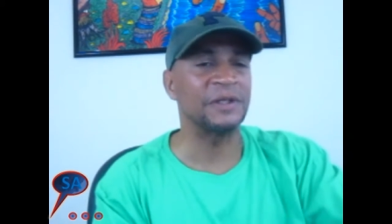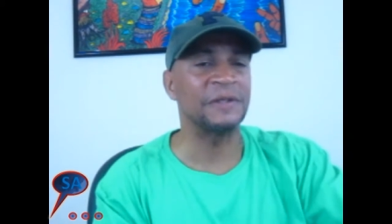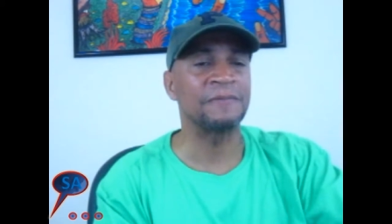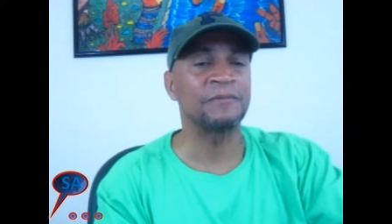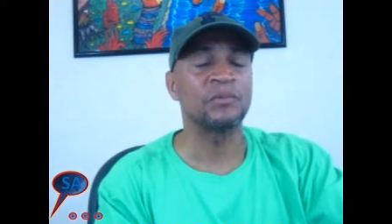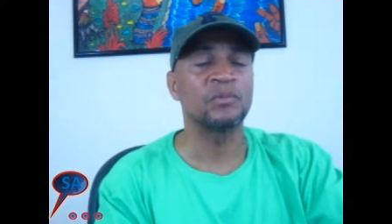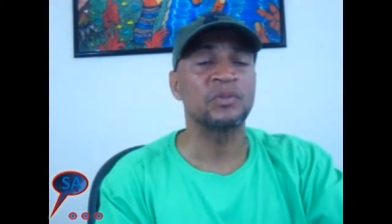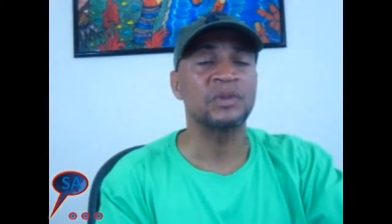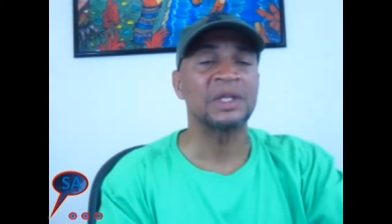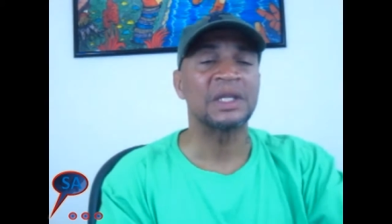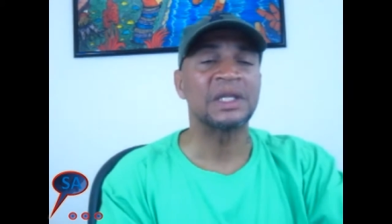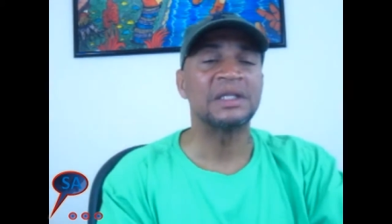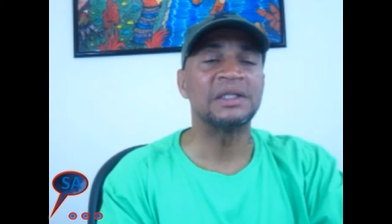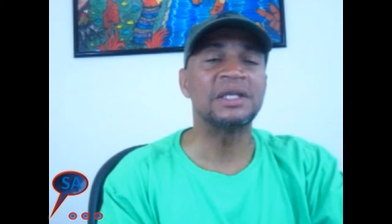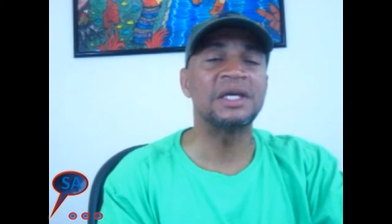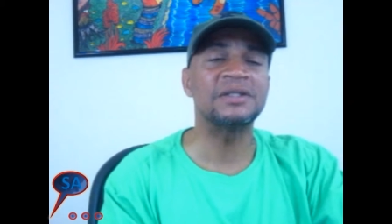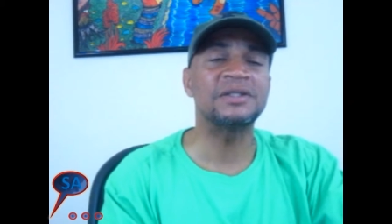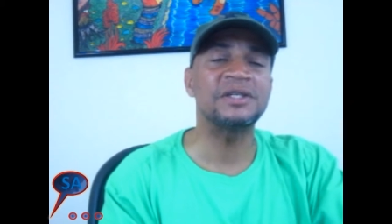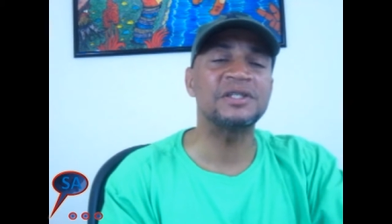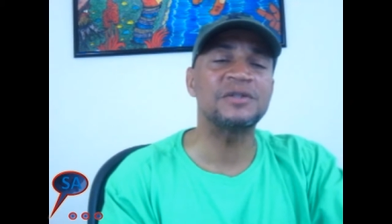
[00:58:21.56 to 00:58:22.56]
me.
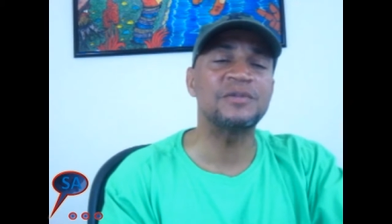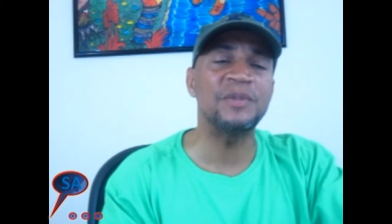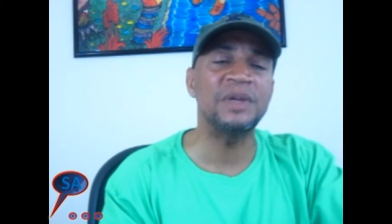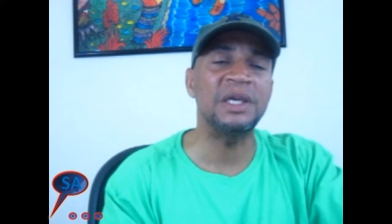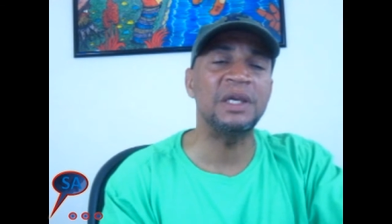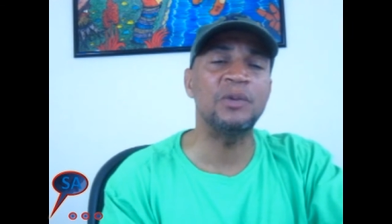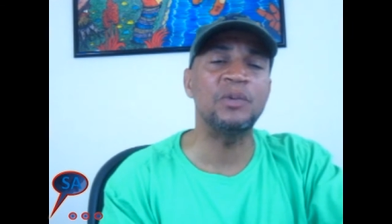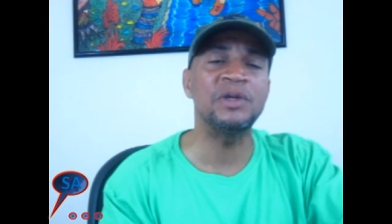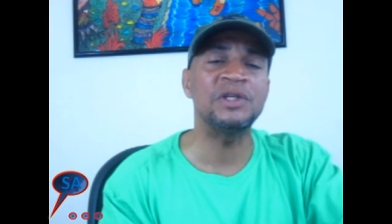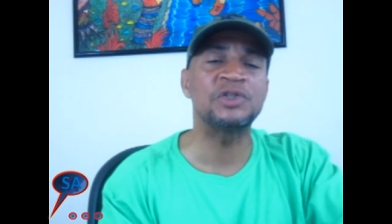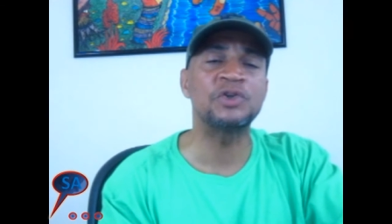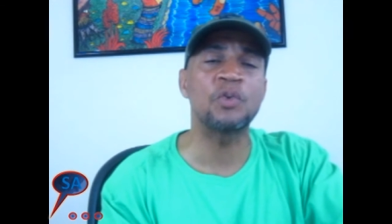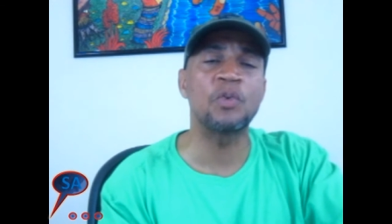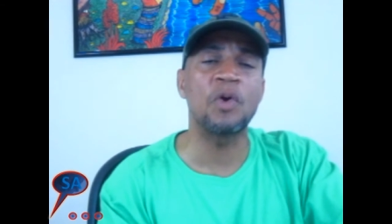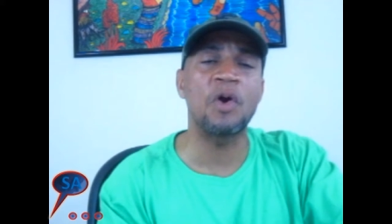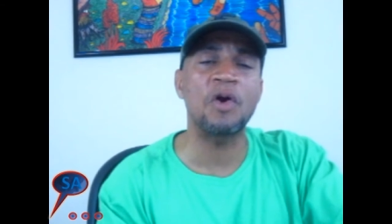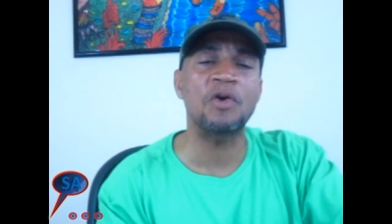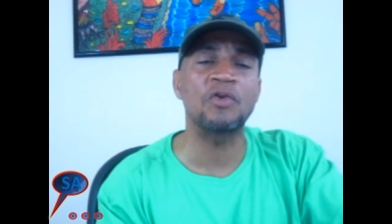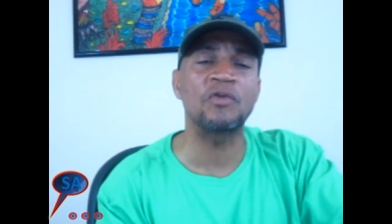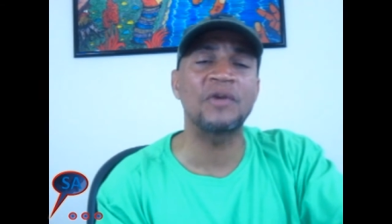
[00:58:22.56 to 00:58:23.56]
Does this mean we should
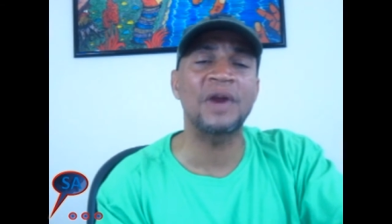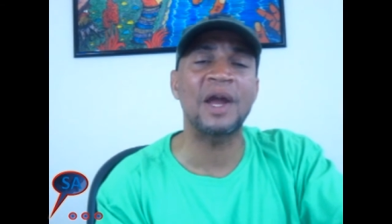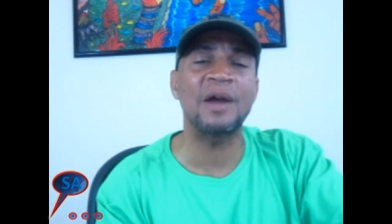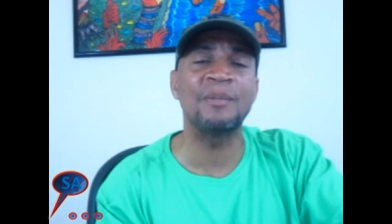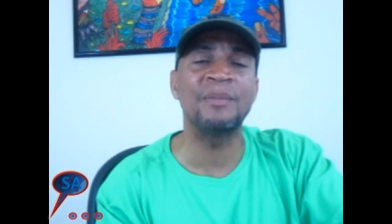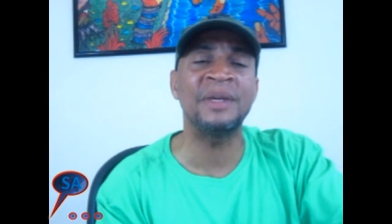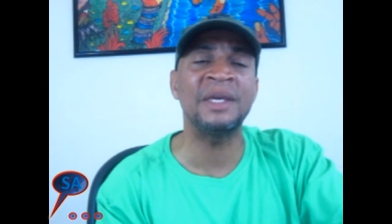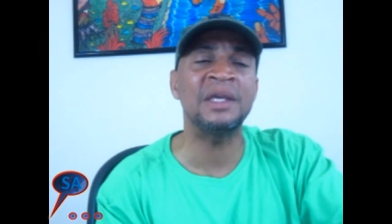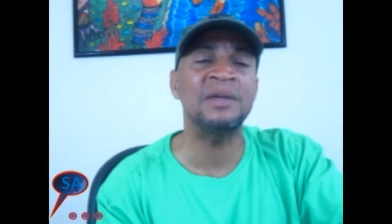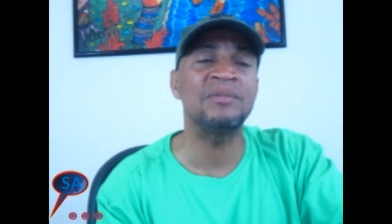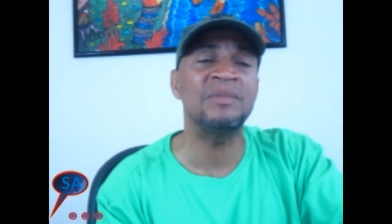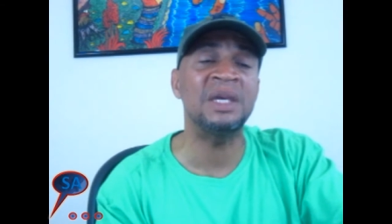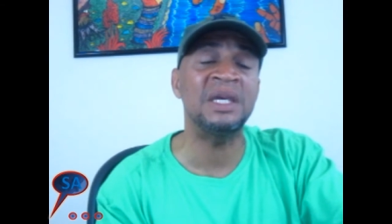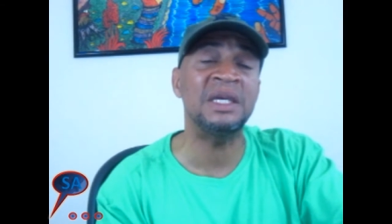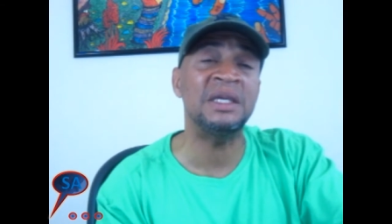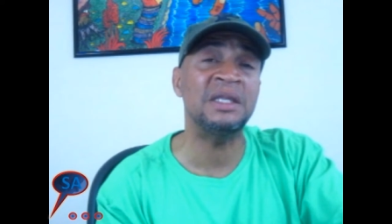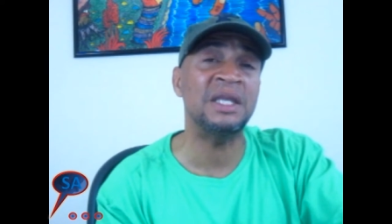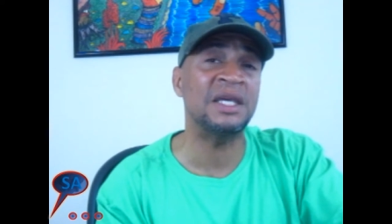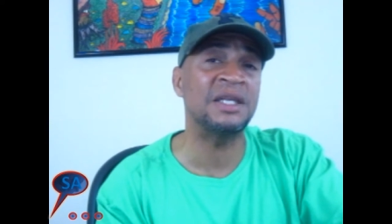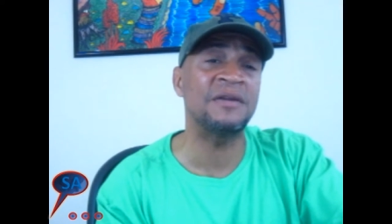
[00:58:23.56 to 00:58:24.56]
walk around being
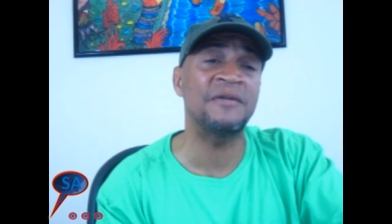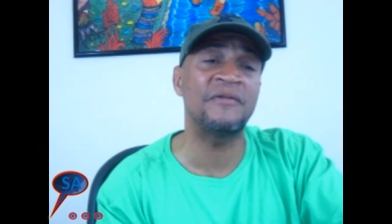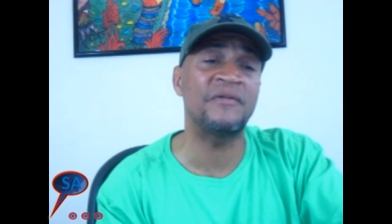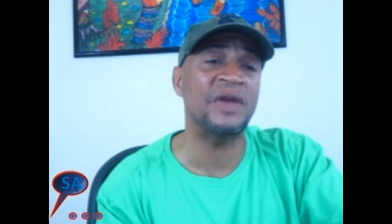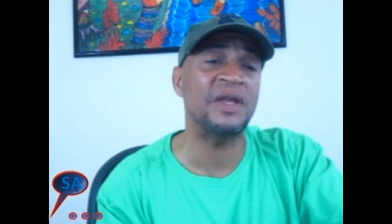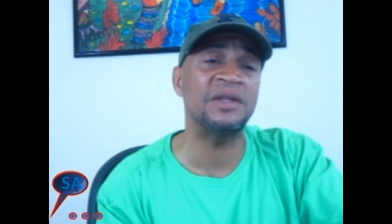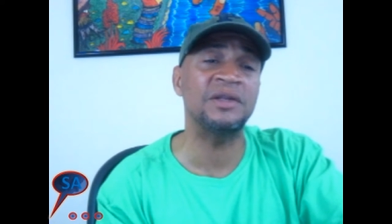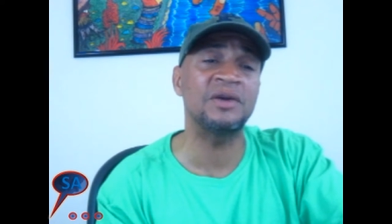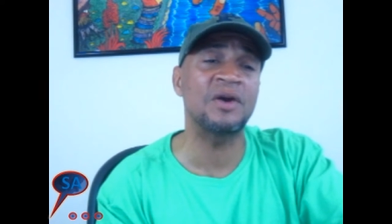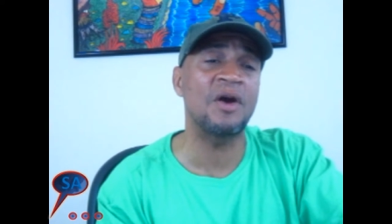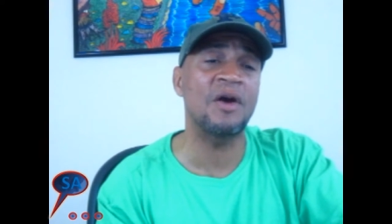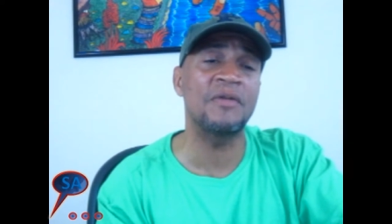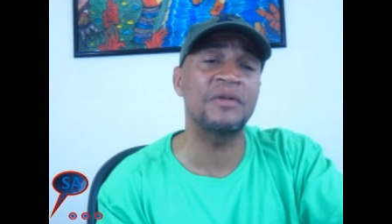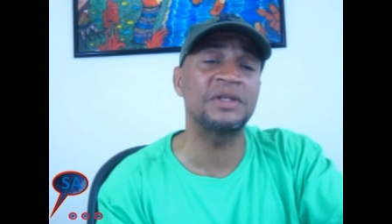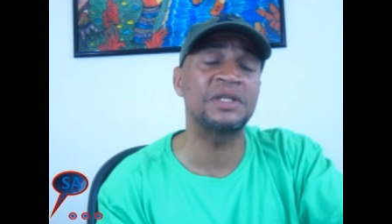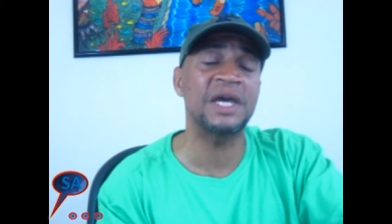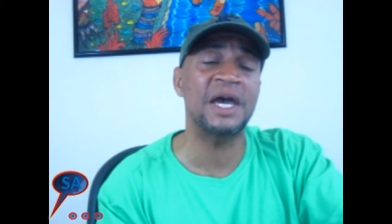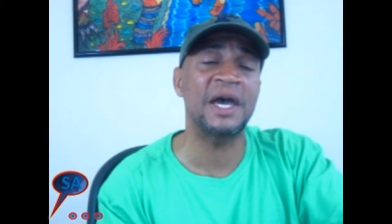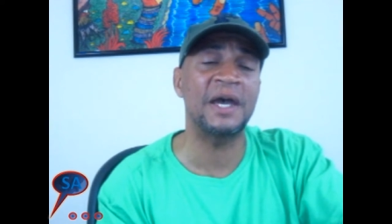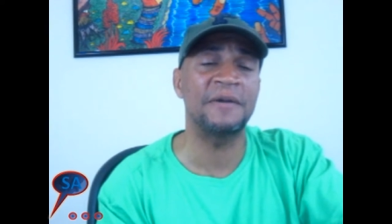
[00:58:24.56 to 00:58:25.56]
mean and offending all
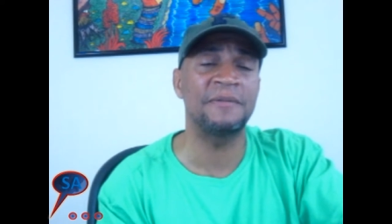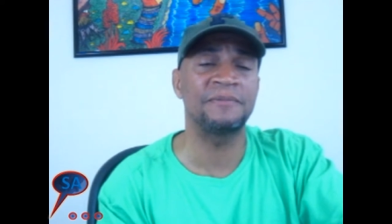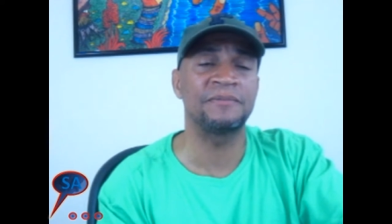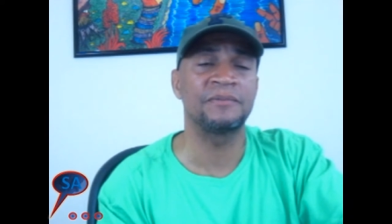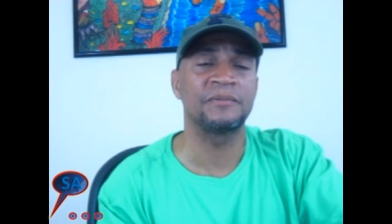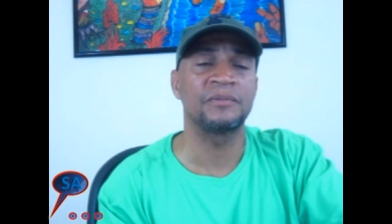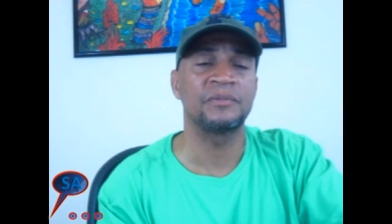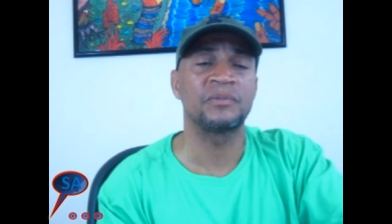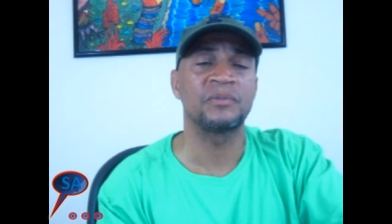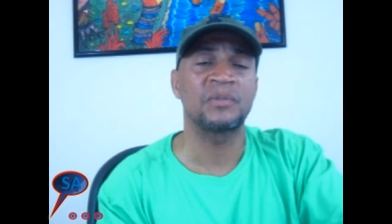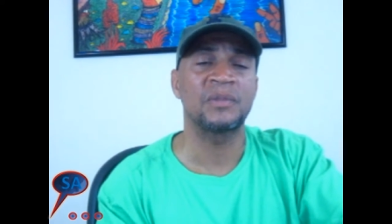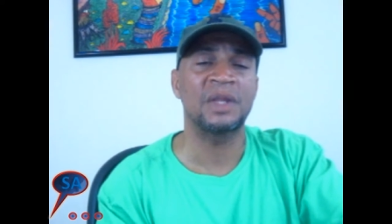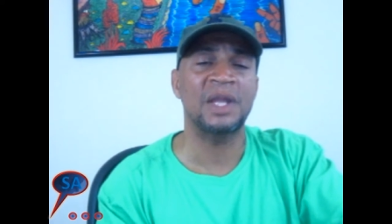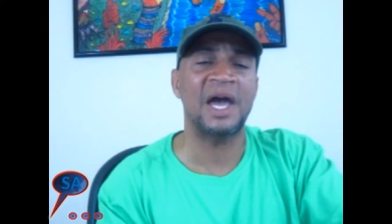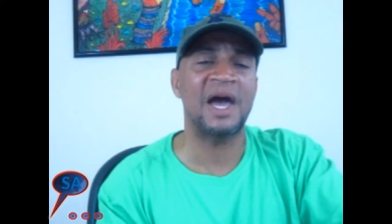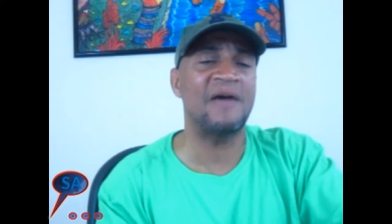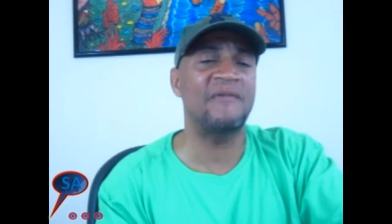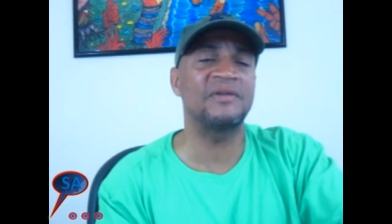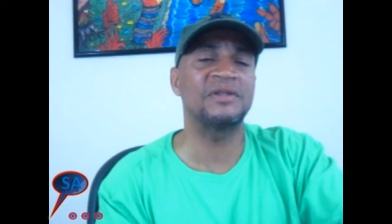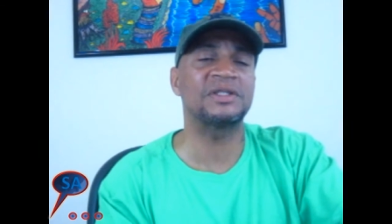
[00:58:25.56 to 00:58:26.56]
the time?
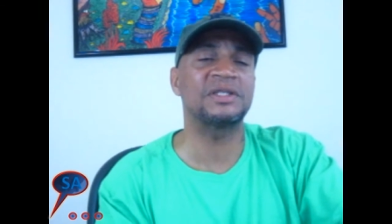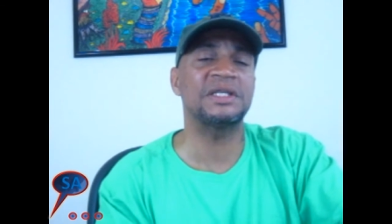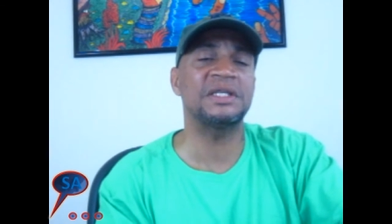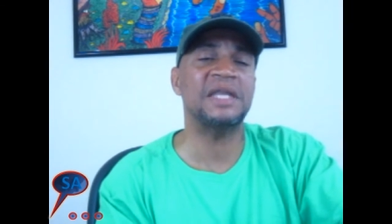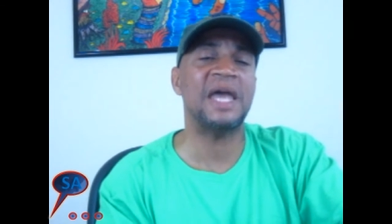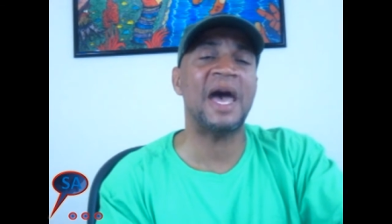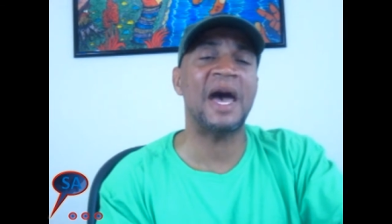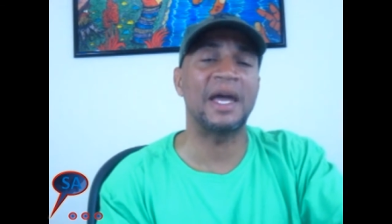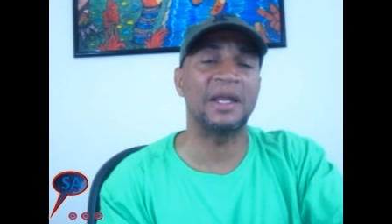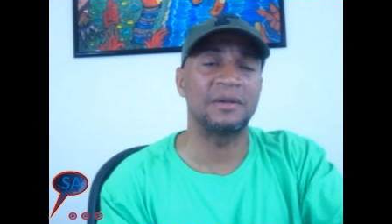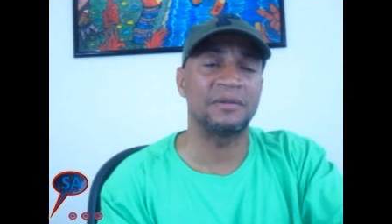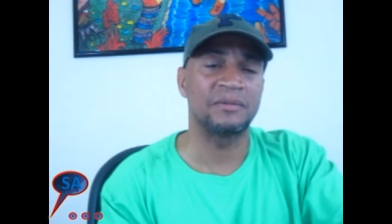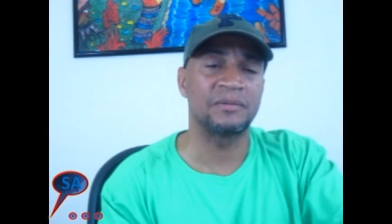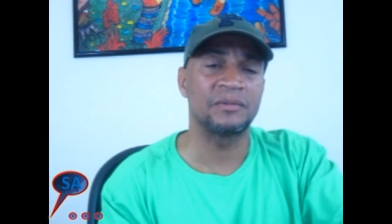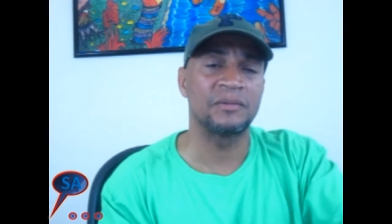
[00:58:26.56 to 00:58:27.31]
Obviously not.